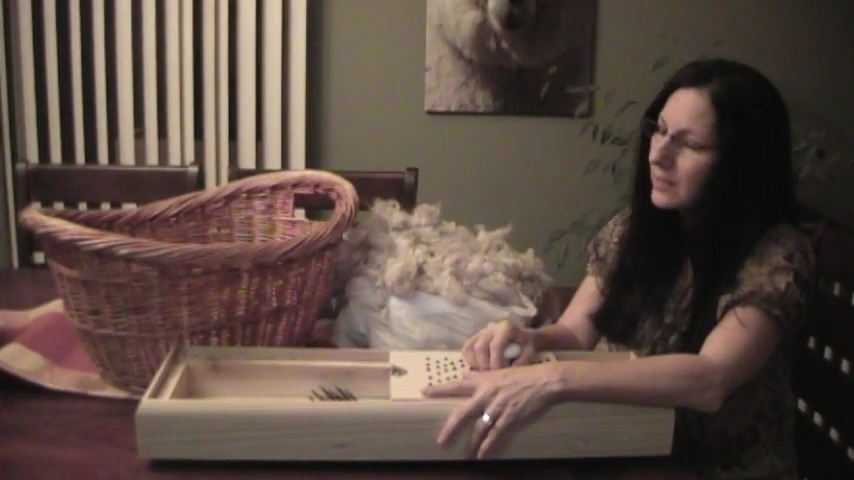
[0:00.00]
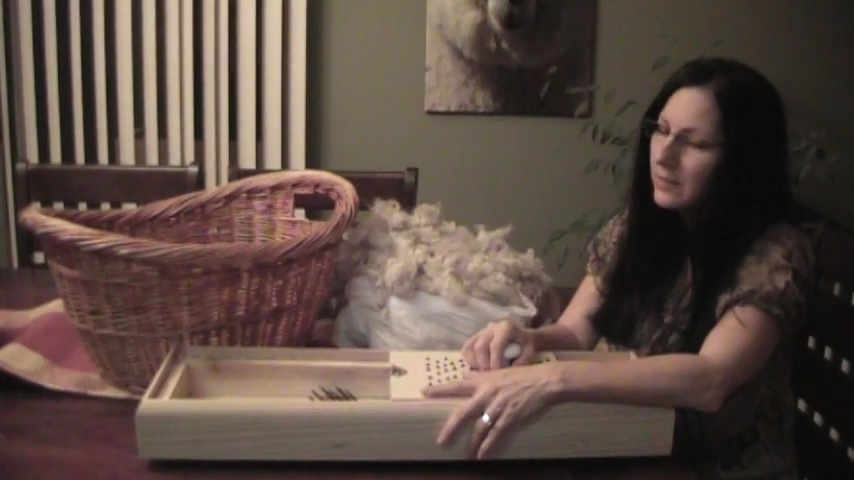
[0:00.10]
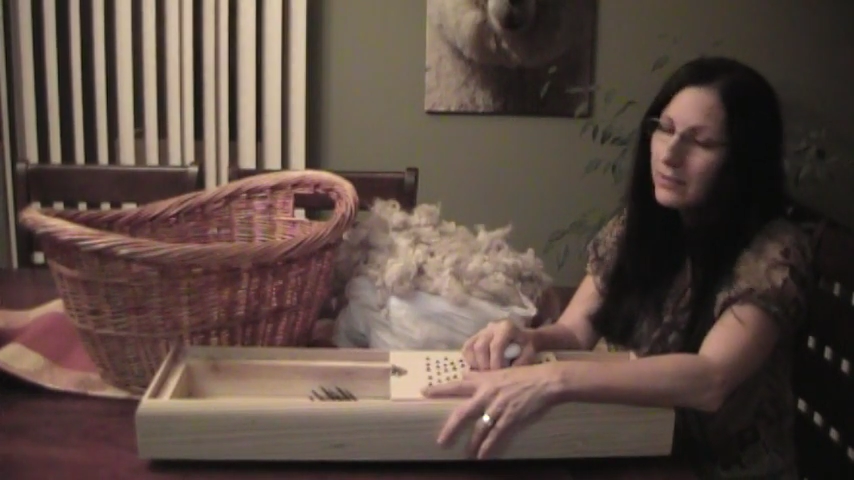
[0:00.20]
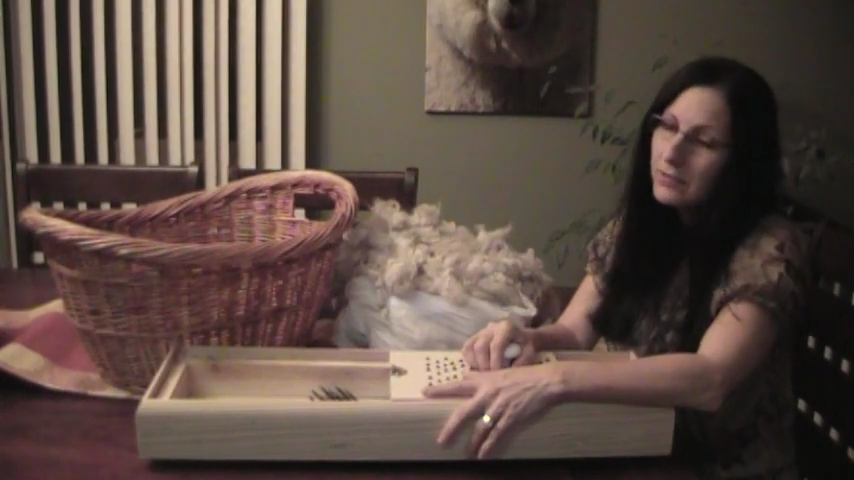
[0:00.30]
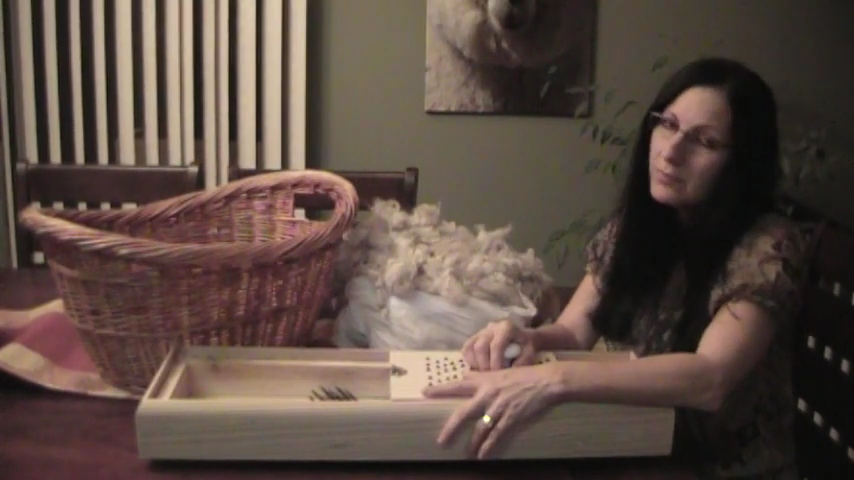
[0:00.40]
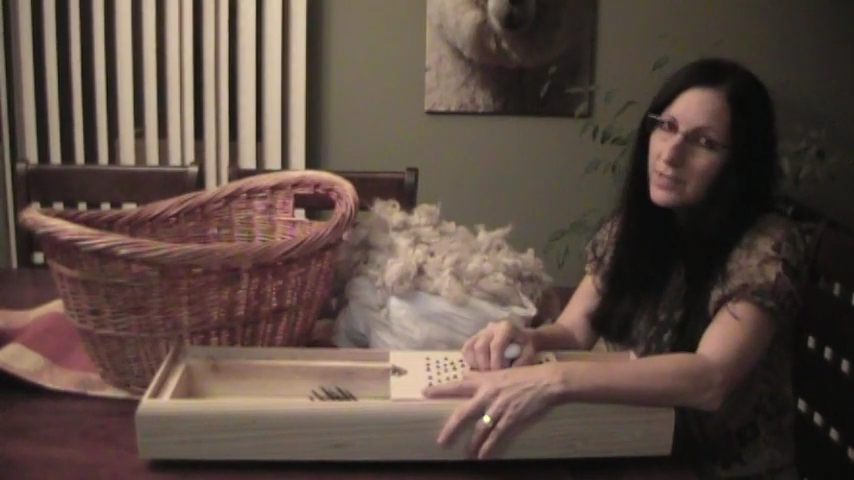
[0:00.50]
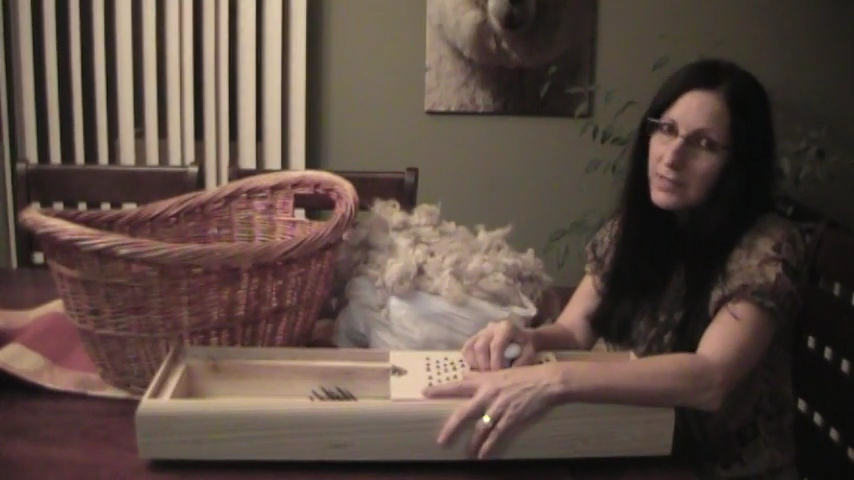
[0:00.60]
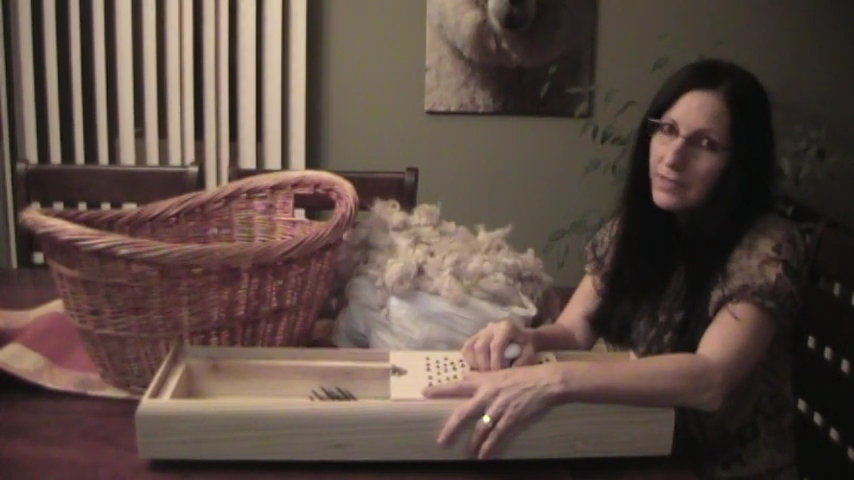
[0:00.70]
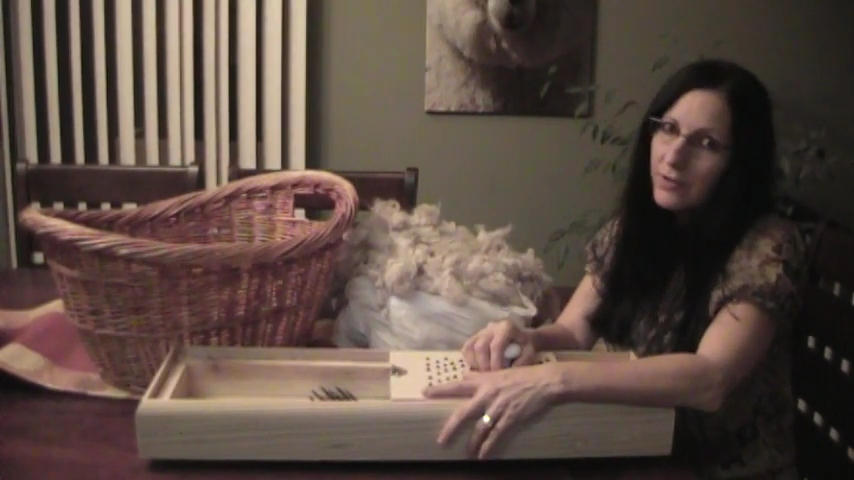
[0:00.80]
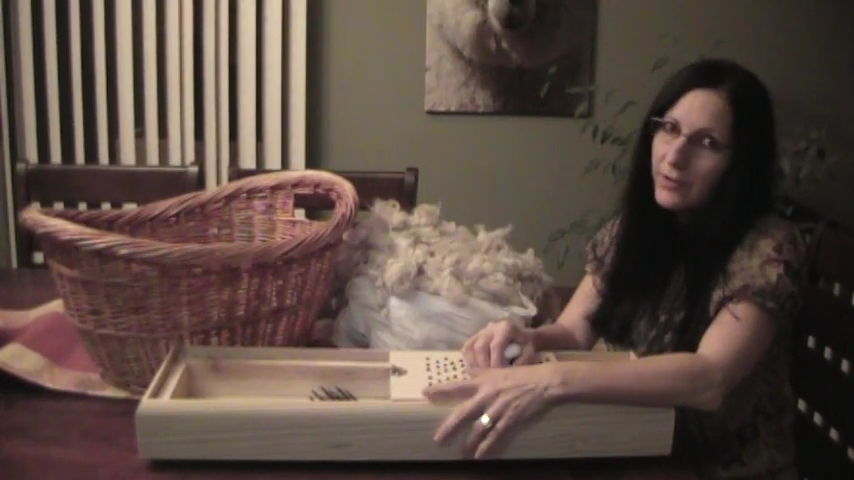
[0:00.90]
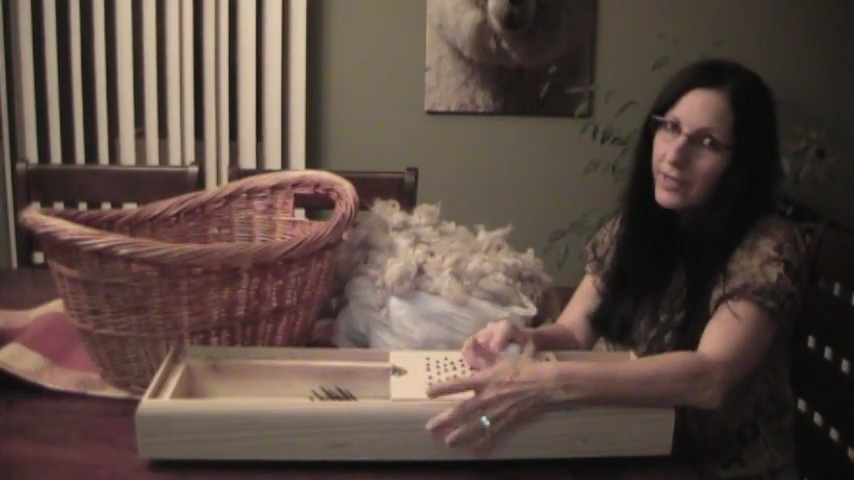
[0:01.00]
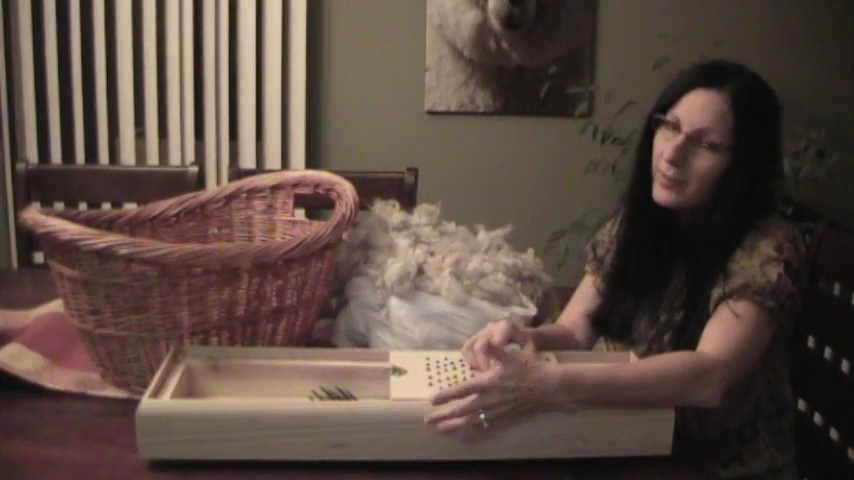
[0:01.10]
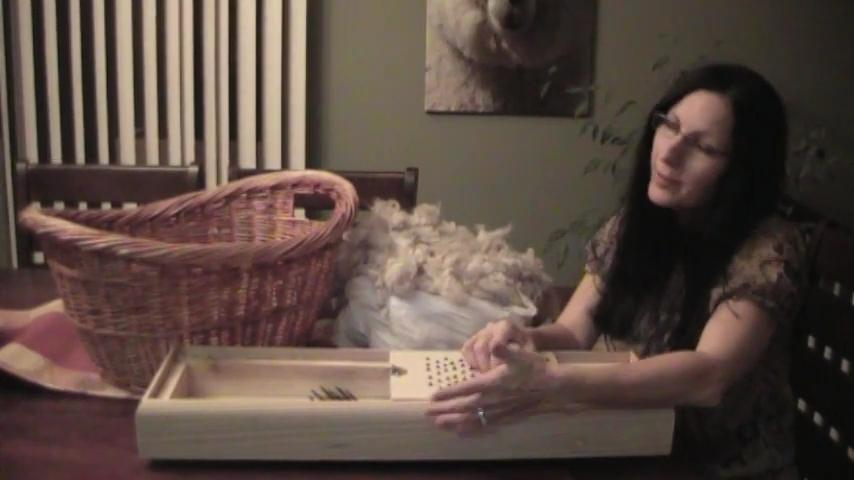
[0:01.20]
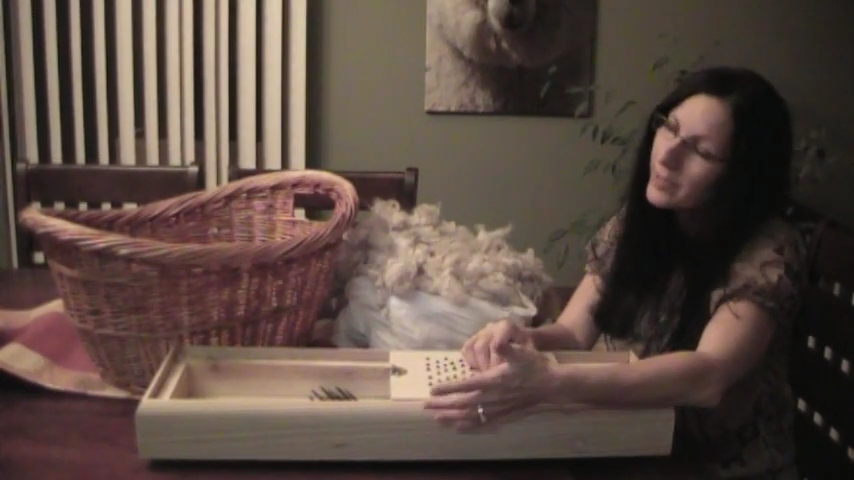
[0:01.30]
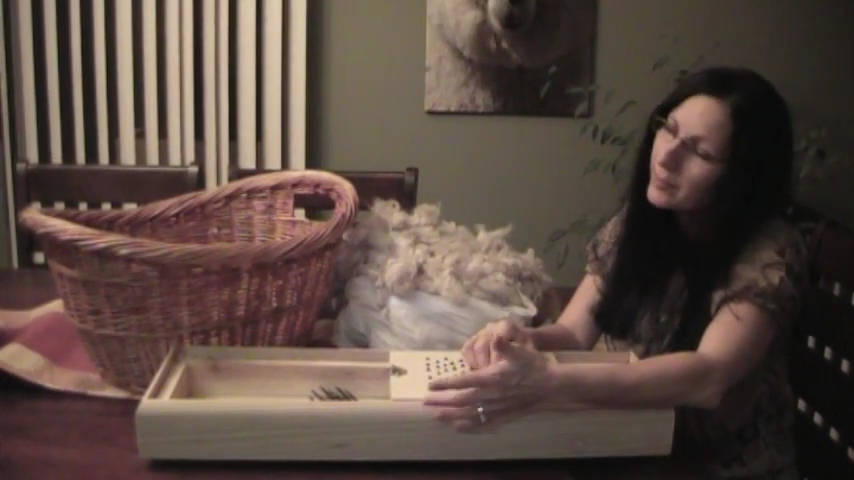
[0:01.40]
there are some things I don't like
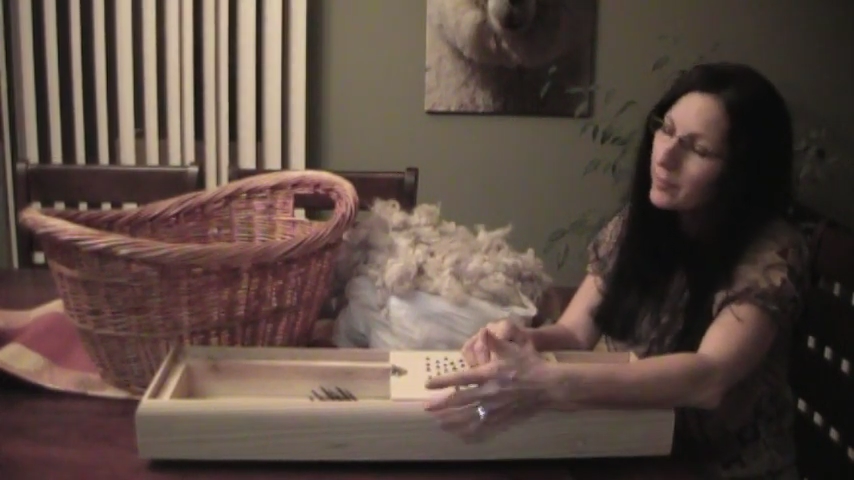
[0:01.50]
about it,